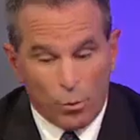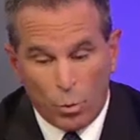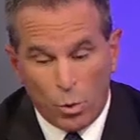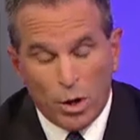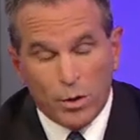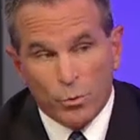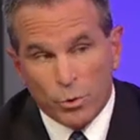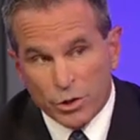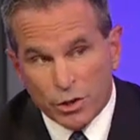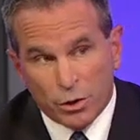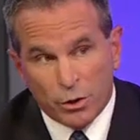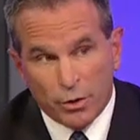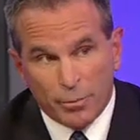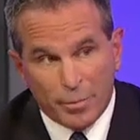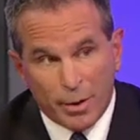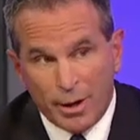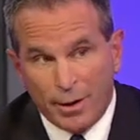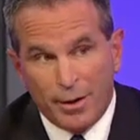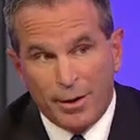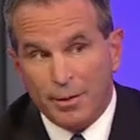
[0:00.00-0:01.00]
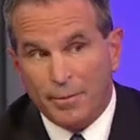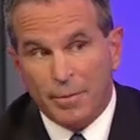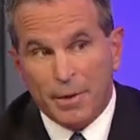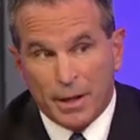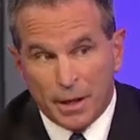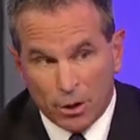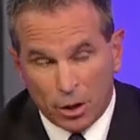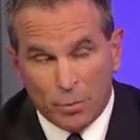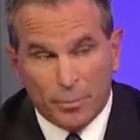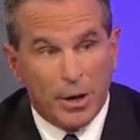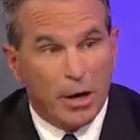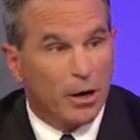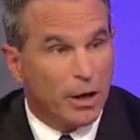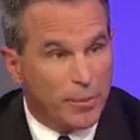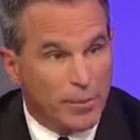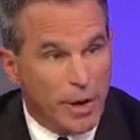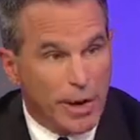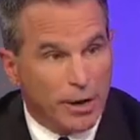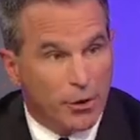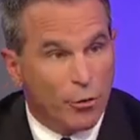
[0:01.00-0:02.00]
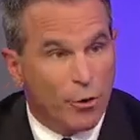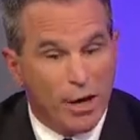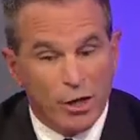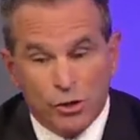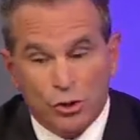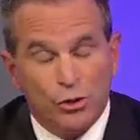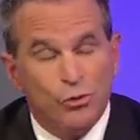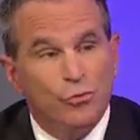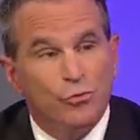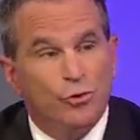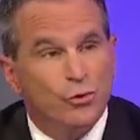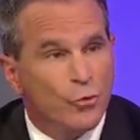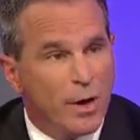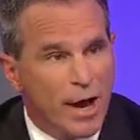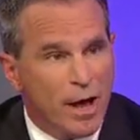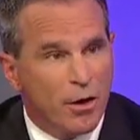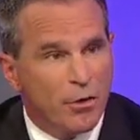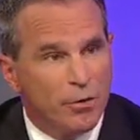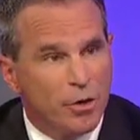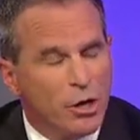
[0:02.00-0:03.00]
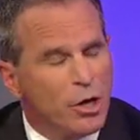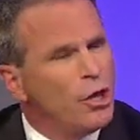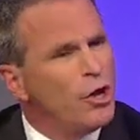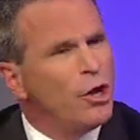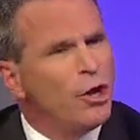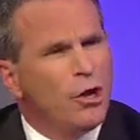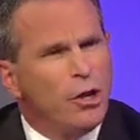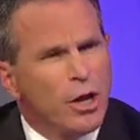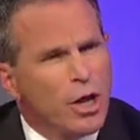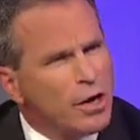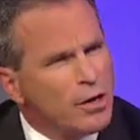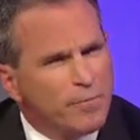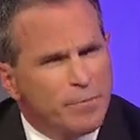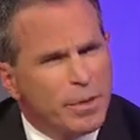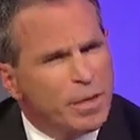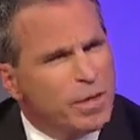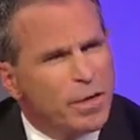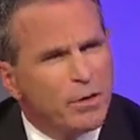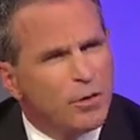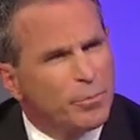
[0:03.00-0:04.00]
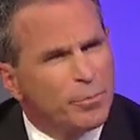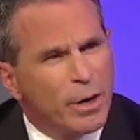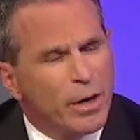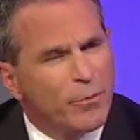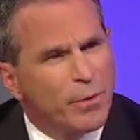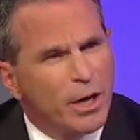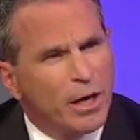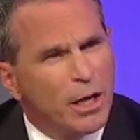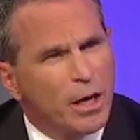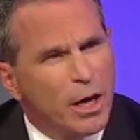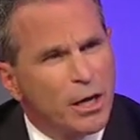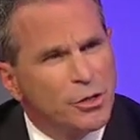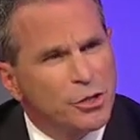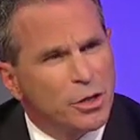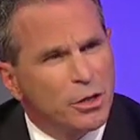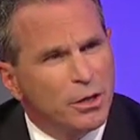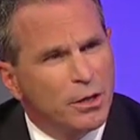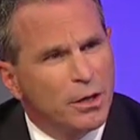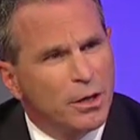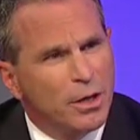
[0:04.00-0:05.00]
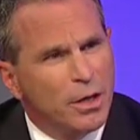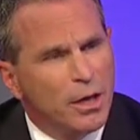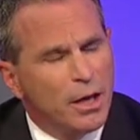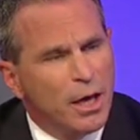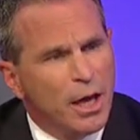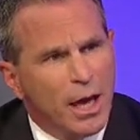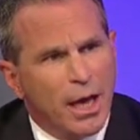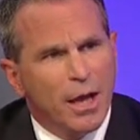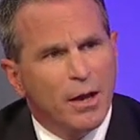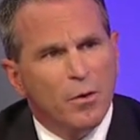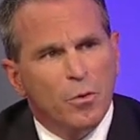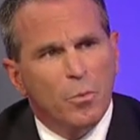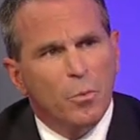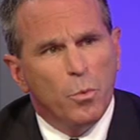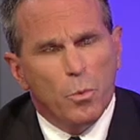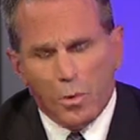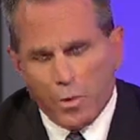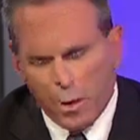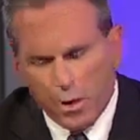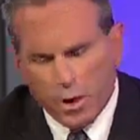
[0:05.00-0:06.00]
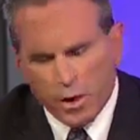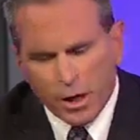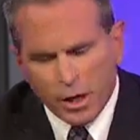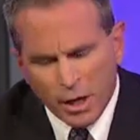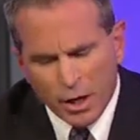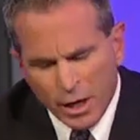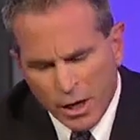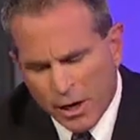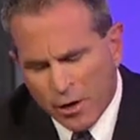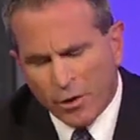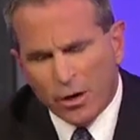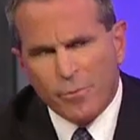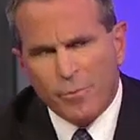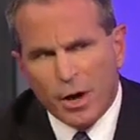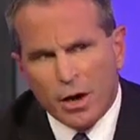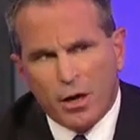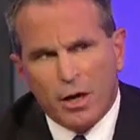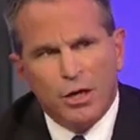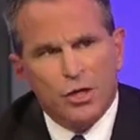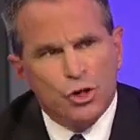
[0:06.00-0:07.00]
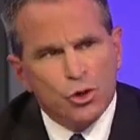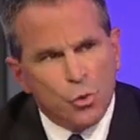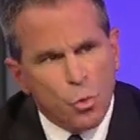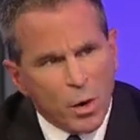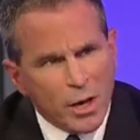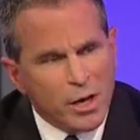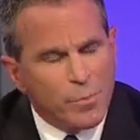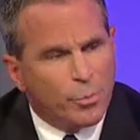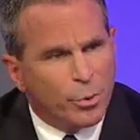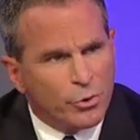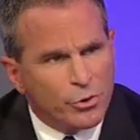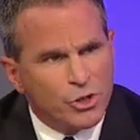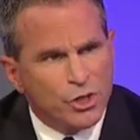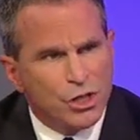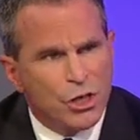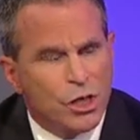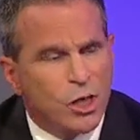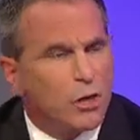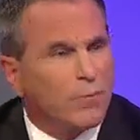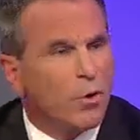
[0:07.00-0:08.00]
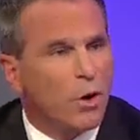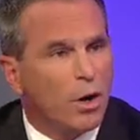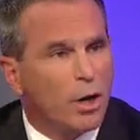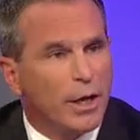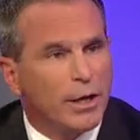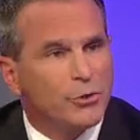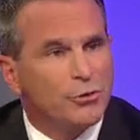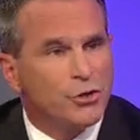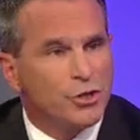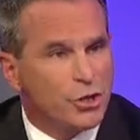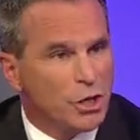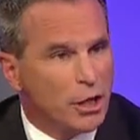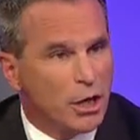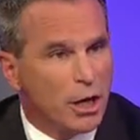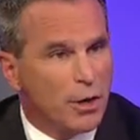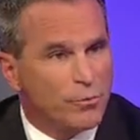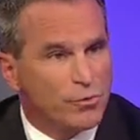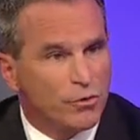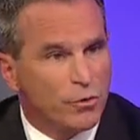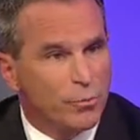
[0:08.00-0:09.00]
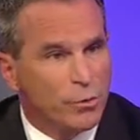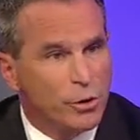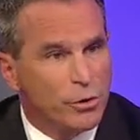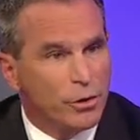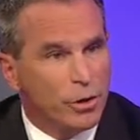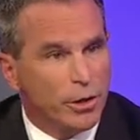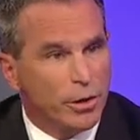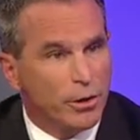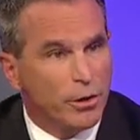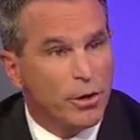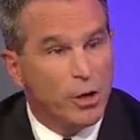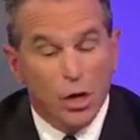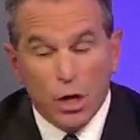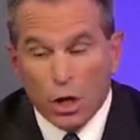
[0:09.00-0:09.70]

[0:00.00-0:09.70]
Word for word: One was hurt, by, uh, killed apparently by a crane. Two drowned. None have been killed by radiation. And, w- and here in America, 20% of our electricity comes from nuclear.